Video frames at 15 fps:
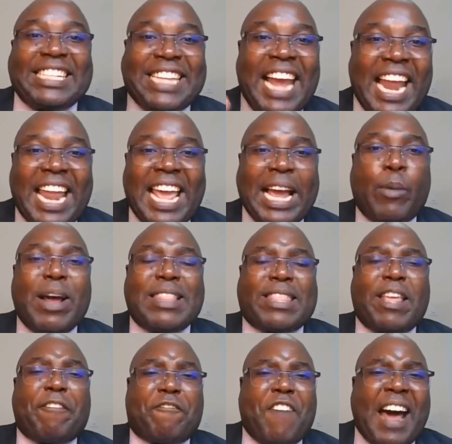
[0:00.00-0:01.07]
dealing with
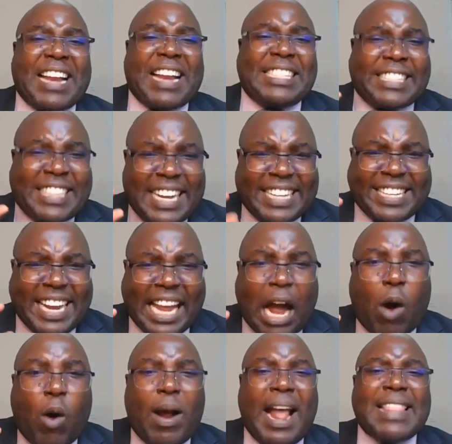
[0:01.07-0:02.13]
the
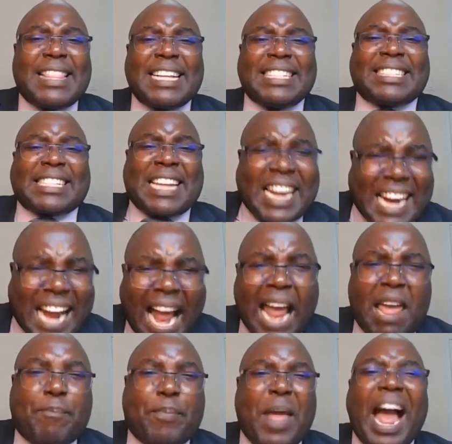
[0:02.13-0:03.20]
Pharisaical and the
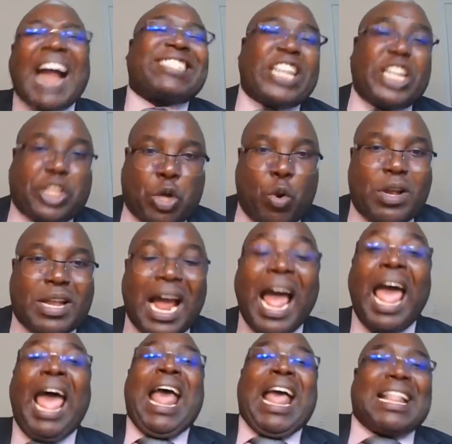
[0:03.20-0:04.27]
scribe attitude
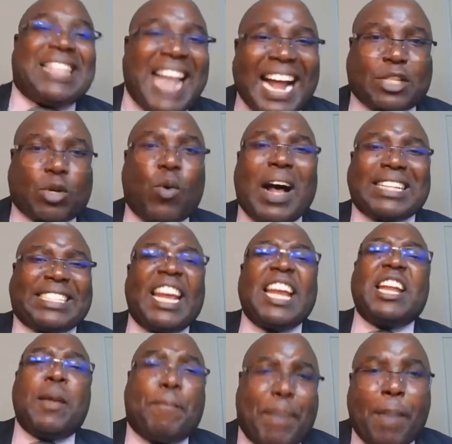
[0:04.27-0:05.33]
that was
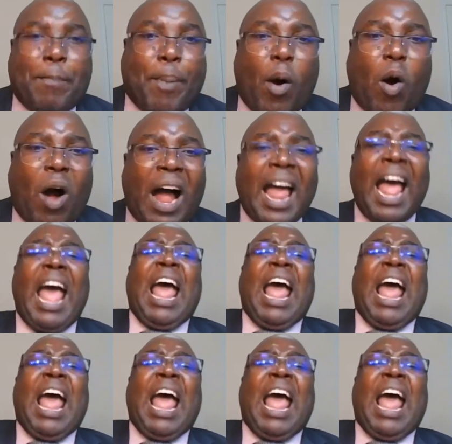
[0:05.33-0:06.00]
in the people.